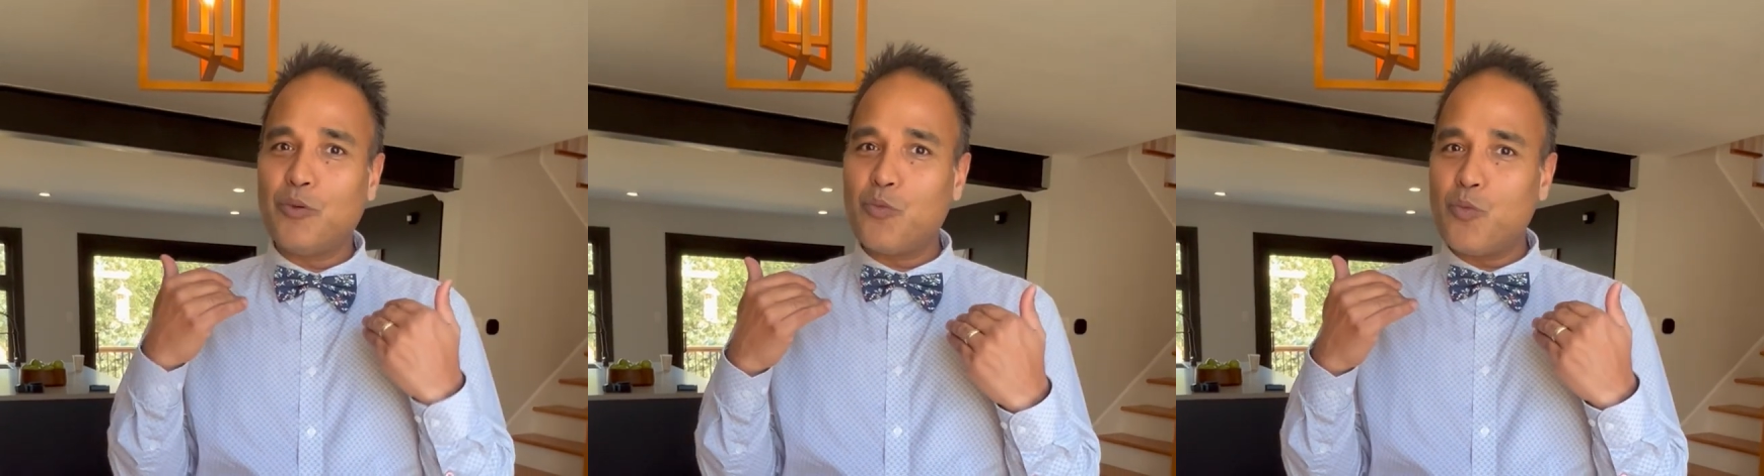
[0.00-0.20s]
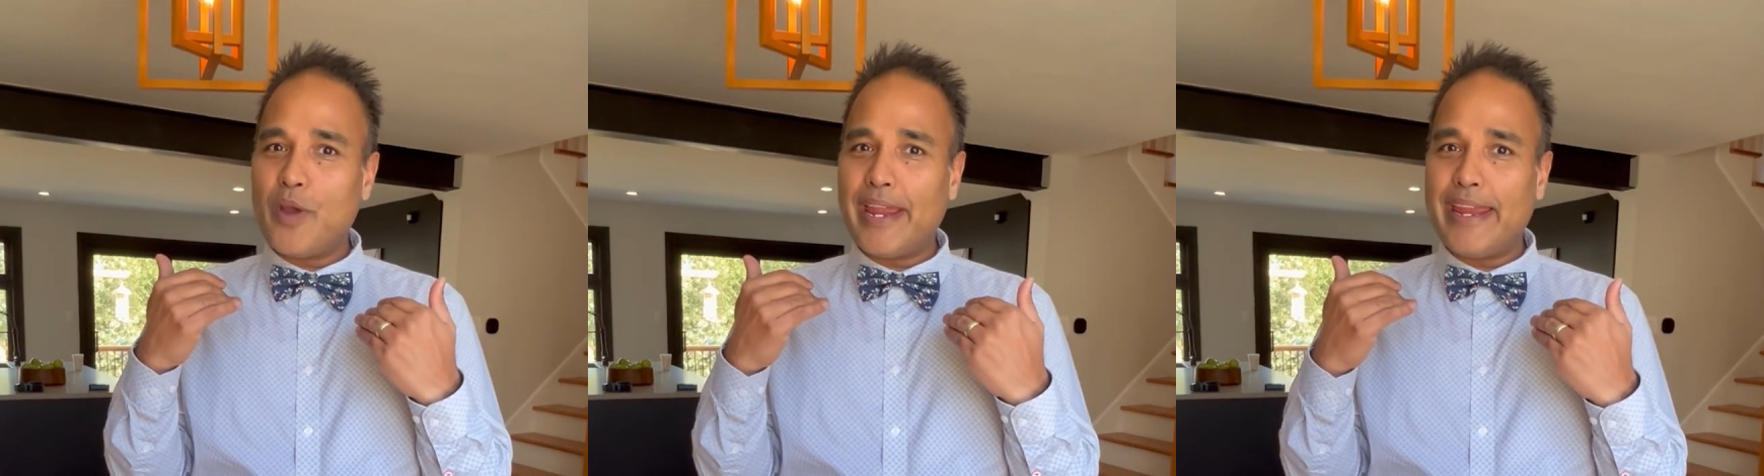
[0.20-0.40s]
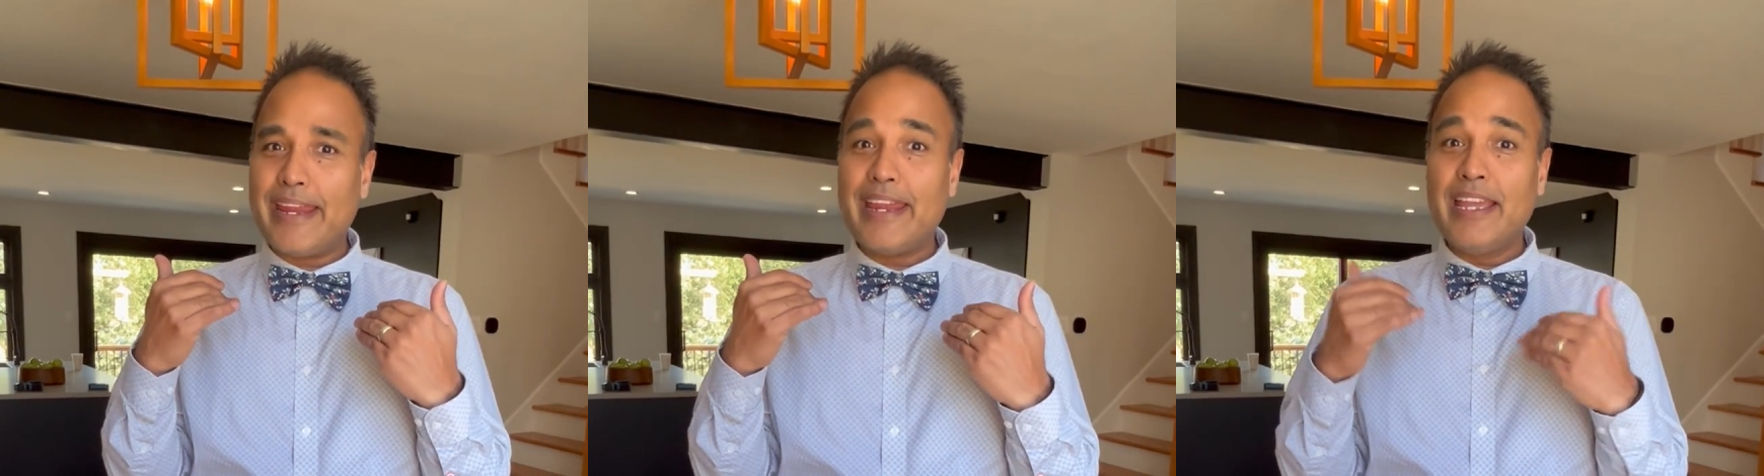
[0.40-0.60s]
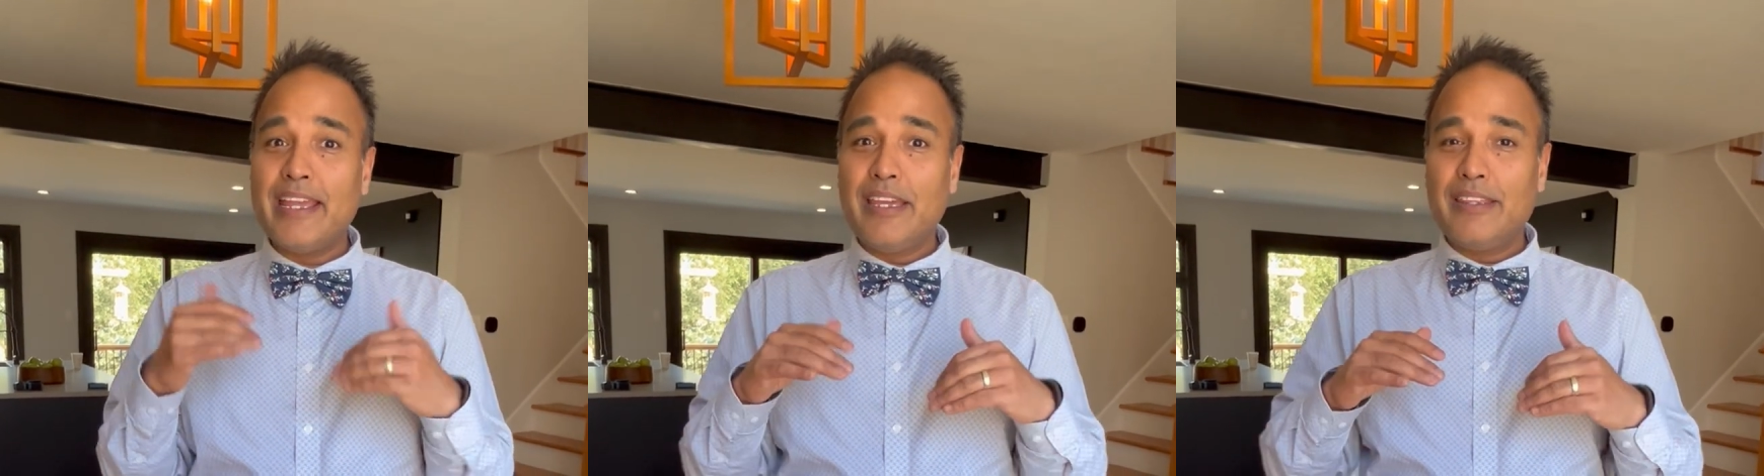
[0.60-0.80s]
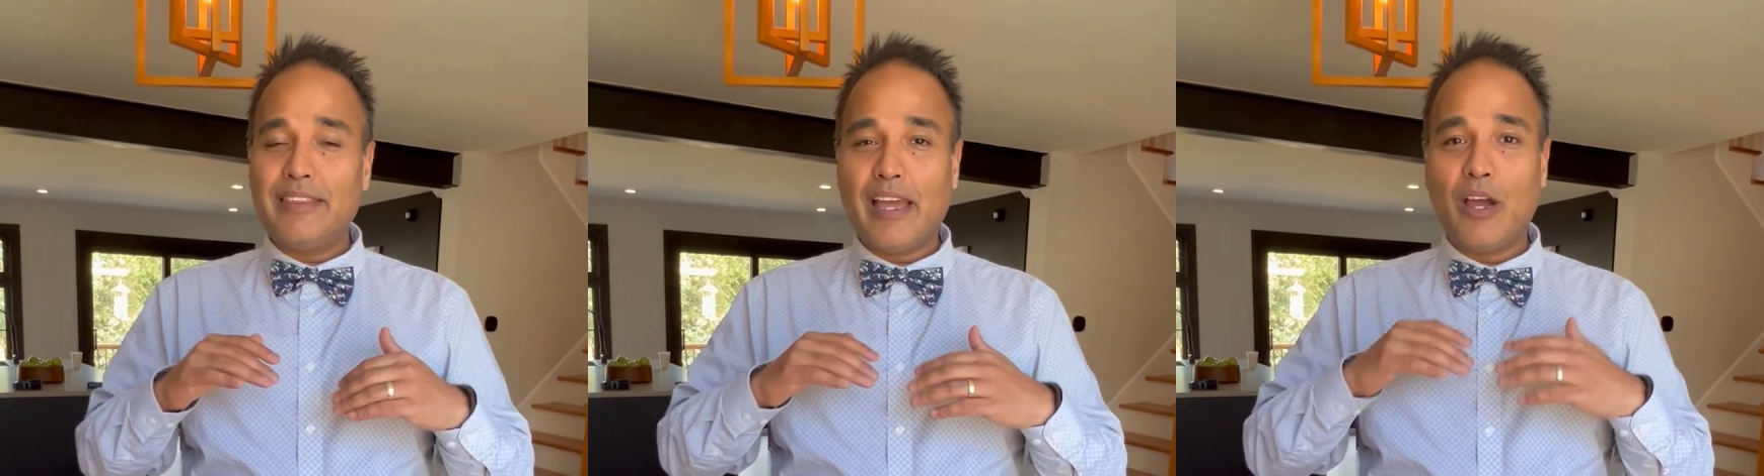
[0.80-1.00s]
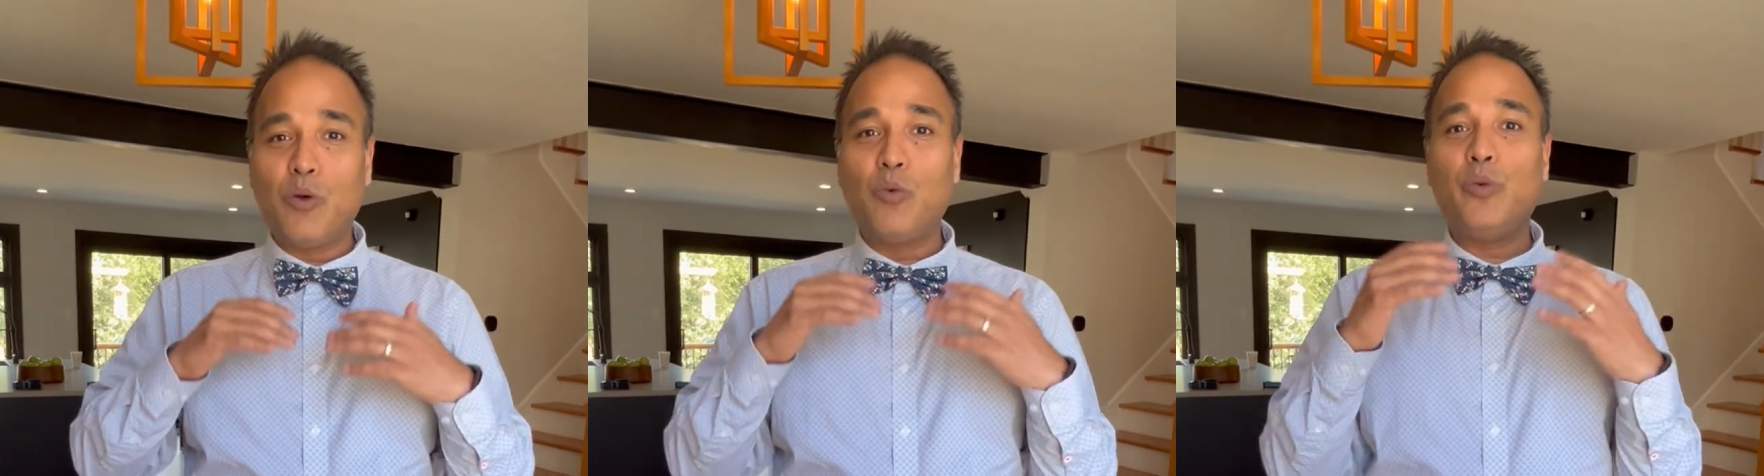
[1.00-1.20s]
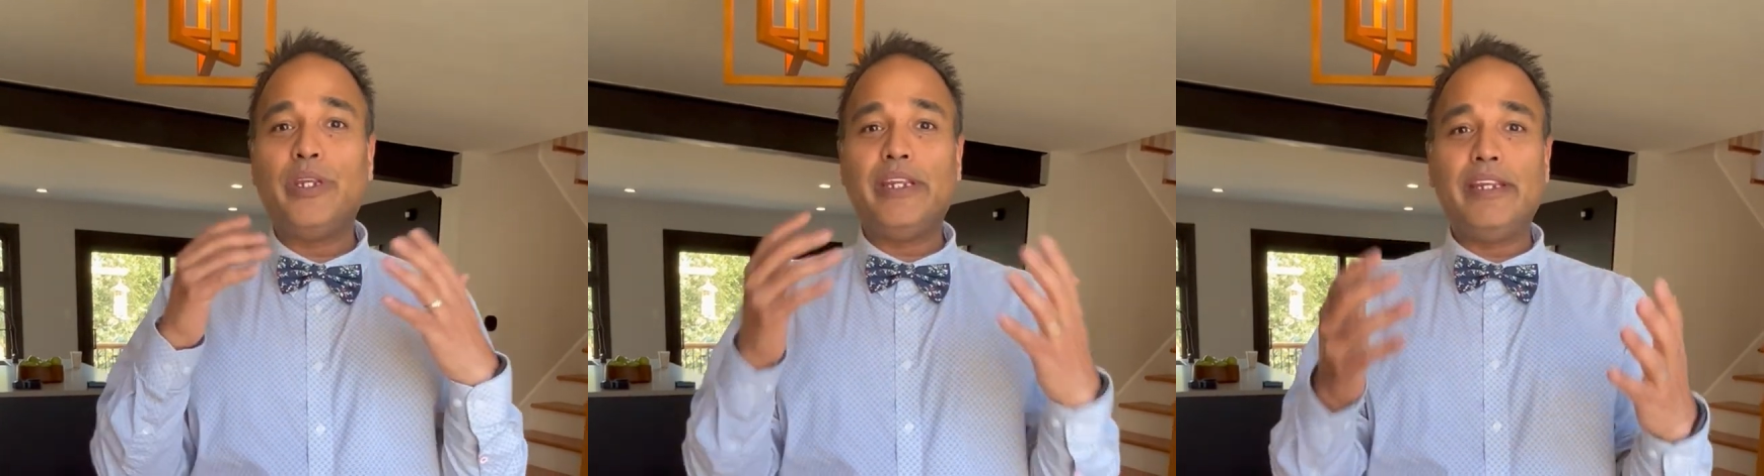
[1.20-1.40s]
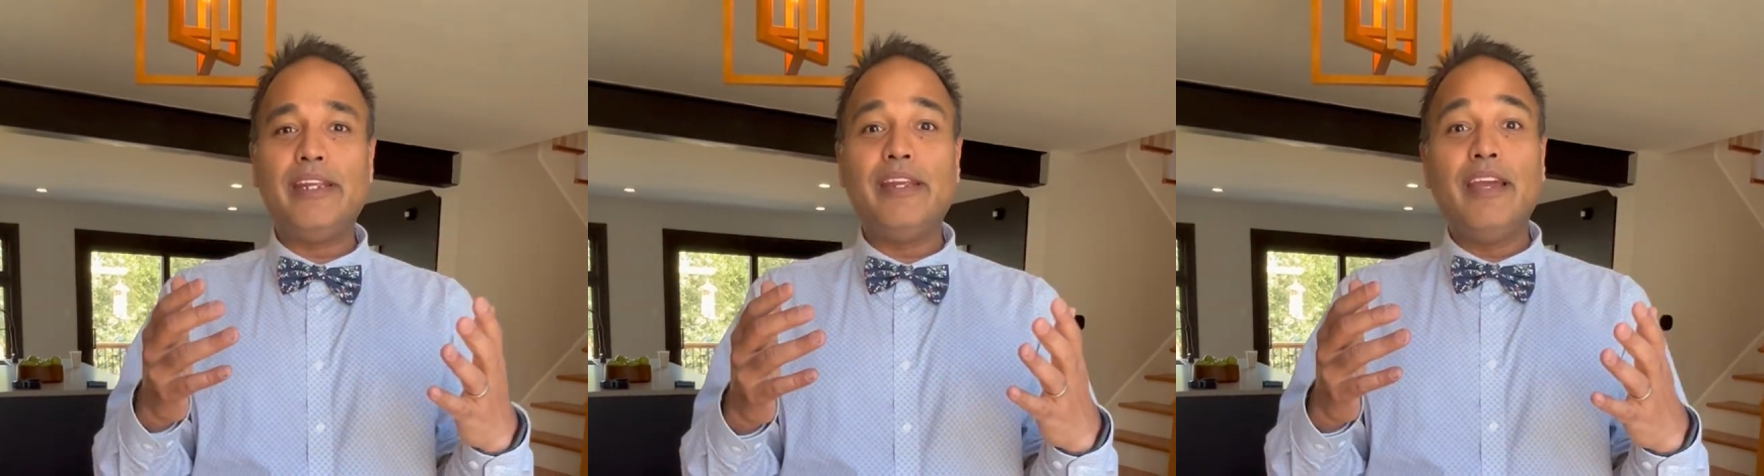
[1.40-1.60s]
way that
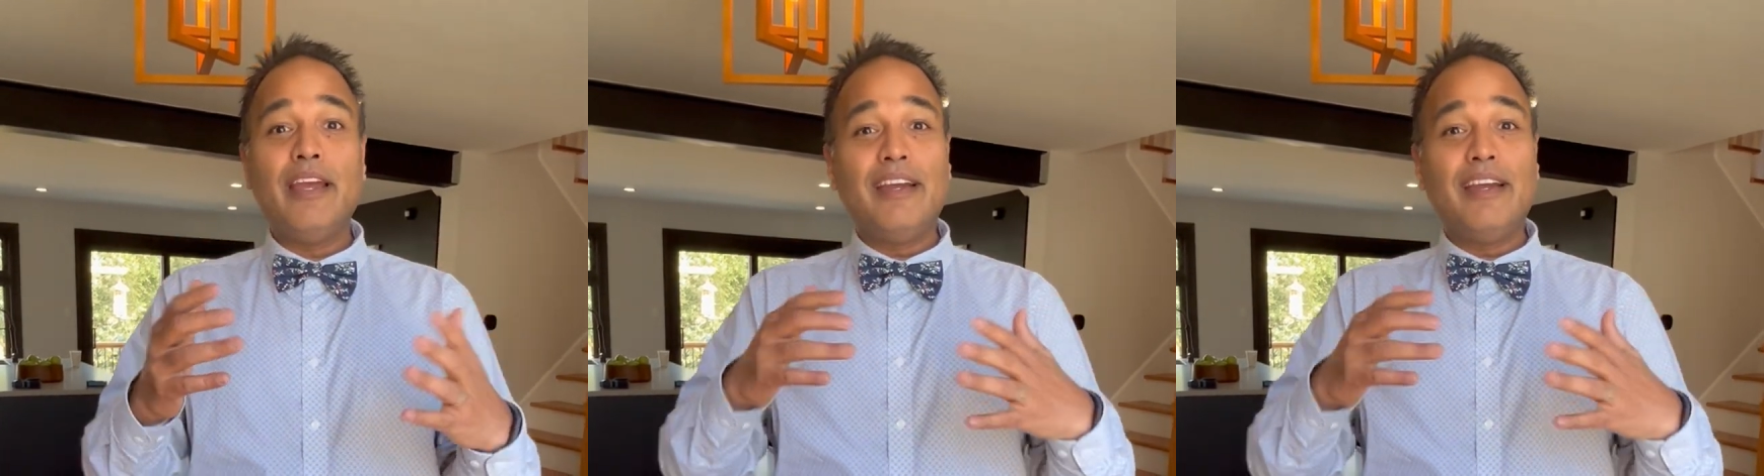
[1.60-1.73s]
we